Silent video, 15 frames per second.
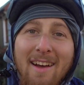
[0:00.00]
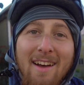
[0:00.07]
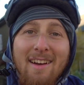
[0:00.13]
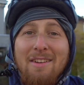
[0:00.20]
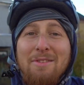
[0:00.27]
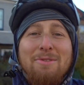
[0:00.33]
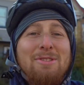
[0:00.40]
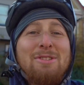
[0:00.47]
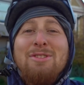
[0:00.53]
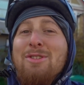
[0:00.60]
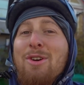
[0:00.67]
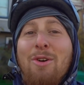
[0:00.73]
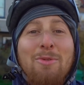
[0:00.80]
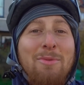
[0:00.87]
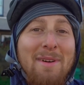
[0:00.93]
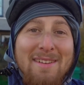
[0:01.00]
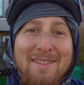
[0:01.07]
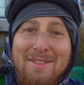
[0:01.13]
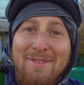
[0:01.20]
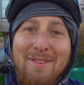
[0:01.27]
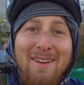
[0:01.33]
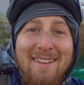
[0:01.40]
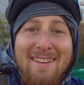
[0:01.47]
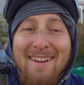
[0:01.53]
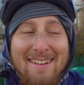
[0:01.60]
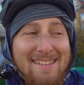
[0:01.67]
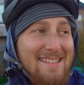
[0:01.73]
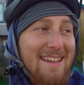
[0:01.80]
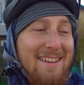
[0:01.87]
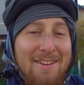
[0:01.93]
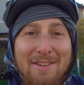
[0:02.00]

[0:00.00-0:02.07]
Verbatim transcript: Uh, it was so much fun. Honestly, I